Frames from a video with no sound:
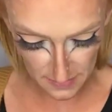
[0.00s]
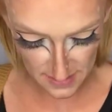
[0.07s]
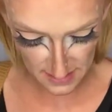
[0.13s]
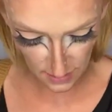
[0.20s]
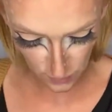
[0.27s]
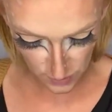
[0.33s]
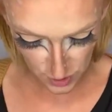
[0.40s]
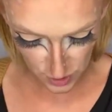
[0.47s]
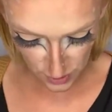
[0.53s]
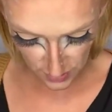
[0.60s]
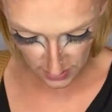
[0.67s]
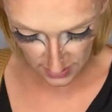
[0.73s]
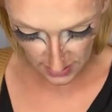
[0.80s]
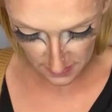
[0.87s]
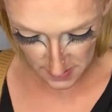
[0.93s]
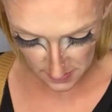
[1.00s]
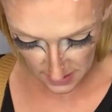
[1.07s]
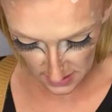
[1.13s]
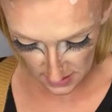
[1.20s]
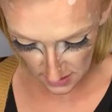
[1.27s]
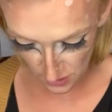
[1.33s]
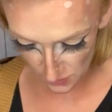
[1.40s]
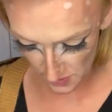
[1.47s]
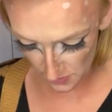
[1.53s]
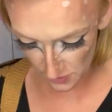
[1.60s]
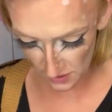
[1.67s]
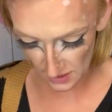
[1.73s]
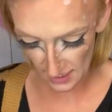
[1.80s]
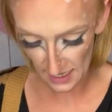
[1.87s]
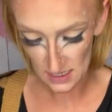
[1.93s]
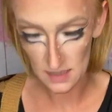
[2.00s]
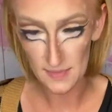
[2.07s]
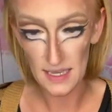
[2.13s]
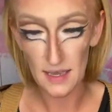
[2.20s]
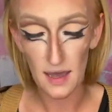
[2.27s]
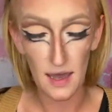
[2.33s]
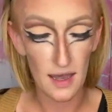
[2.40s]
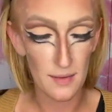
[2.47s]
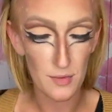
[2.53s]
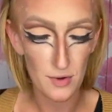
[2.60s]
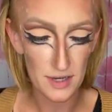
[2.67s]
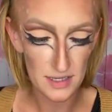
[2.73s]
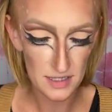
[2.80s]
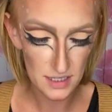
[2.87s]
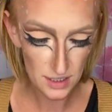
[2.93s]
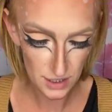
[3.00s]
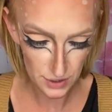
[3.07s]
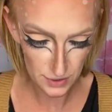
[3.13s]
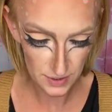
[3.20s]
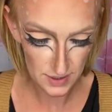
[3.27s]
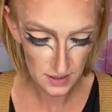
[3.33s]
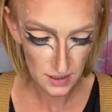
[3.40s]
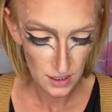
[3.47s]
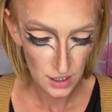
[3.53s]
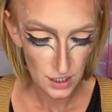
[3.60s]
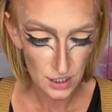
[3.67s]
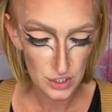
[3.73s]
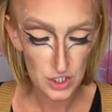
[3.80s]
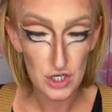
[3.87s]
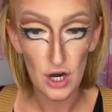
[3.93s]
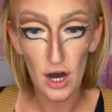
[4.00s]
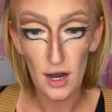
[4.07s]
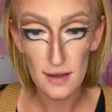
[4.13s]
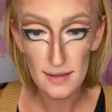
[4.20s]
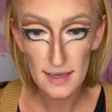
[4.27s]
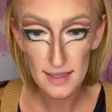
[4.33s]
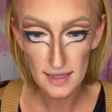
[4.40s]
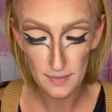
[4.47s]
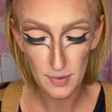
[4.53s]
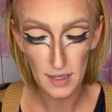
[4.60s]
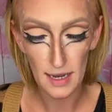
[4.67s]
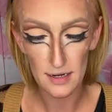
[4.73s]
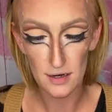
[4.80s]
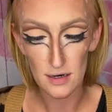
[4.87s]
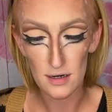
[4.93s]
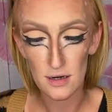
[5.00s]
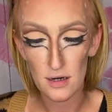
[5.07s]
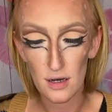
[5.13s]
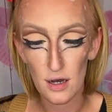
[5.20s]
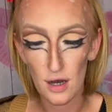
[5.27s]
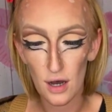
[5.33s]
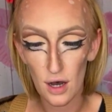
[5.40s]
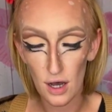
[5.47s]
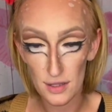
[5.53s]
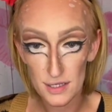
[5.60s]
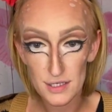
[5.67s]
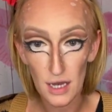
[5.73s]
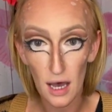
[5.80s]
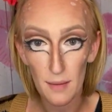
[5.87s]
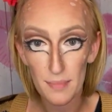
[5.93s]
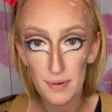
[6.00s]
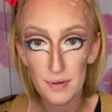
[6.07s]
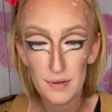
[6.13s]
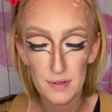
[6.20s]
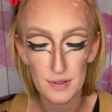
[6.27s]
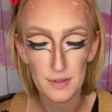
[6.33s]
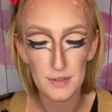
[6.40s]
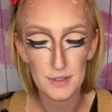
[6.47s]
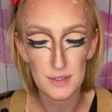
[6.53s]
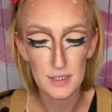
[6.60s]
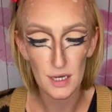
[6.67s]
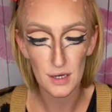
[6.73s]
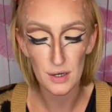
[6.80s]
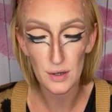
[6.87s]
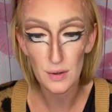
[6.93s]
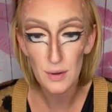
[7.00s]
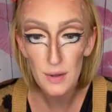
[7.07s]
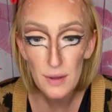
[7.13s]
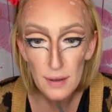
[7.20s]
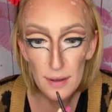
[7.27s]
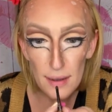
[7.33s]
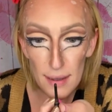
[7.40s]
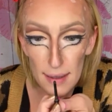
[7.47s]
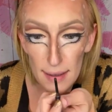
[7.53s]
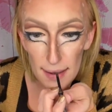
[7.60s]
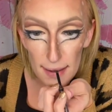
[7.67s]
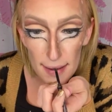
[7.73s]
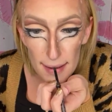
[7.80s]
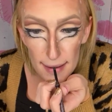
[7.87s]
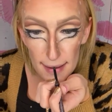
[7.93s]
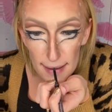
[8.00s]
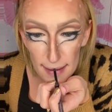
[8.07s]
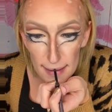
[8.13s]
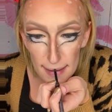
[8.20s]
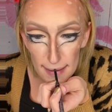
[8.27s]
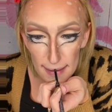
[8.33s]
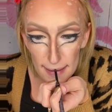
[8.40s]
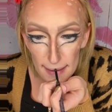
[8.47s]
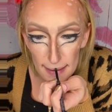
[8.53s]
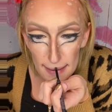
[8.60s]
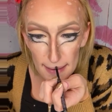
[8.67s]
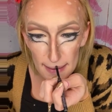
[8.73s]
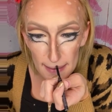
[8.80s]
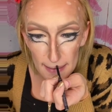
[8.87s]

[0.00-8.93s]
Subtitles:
I will show you the lips because I know people are going to ask me. I'm going to use chocolate lip liner on the top. So, we're just going to...